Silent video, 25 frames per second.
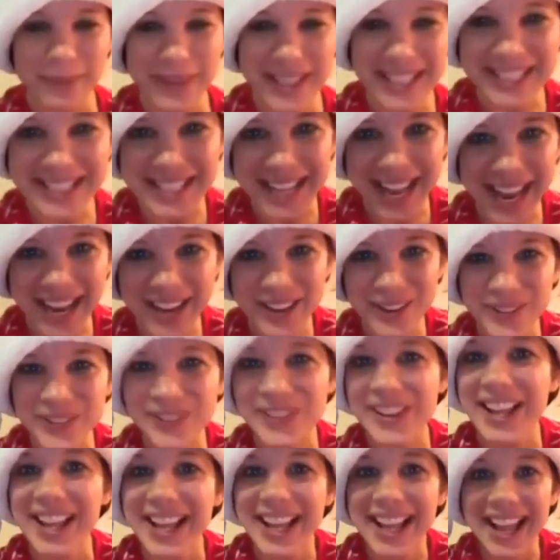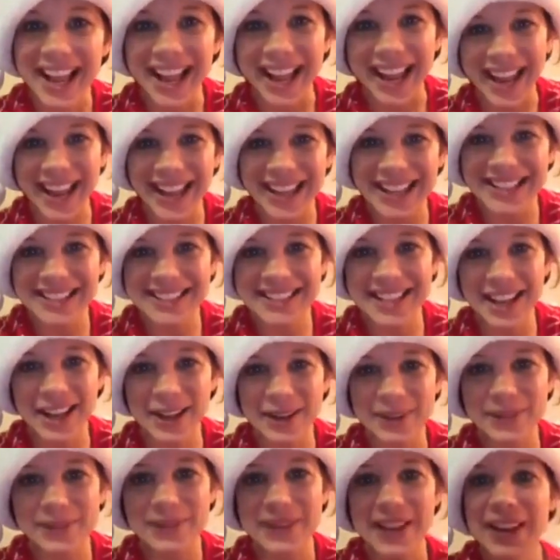and be safe. And
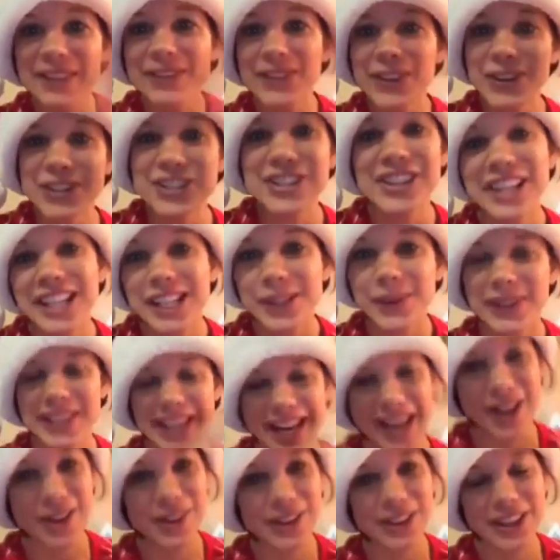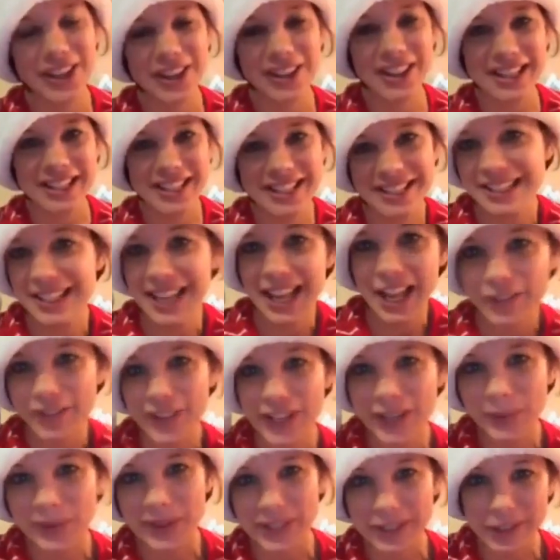if there's anyone out there that doesn't
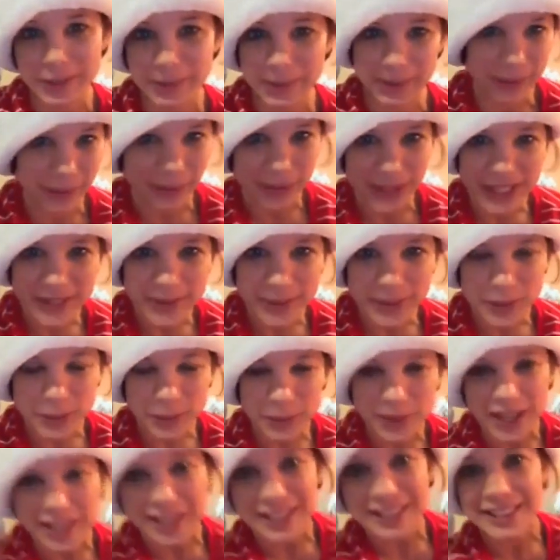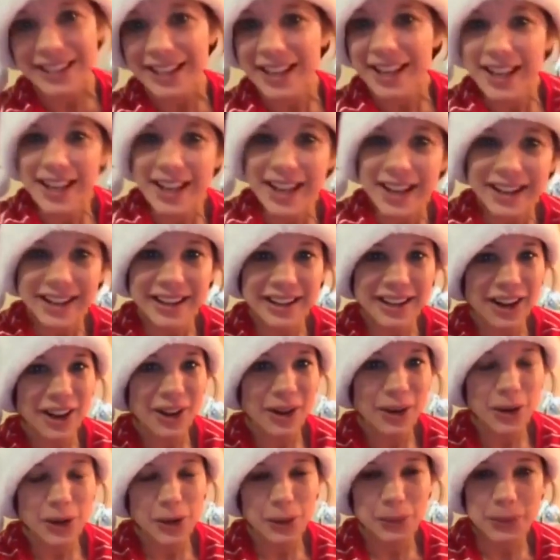have anyone to spend Christmas with, you
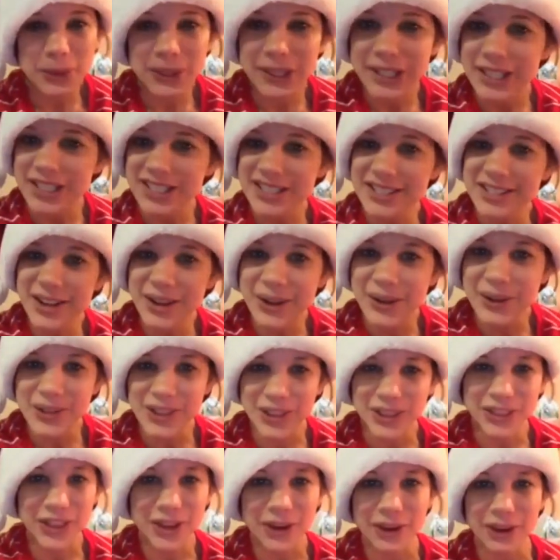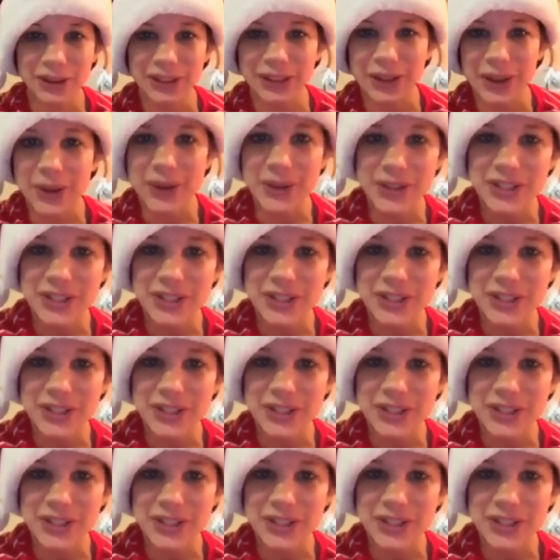know, please know that there are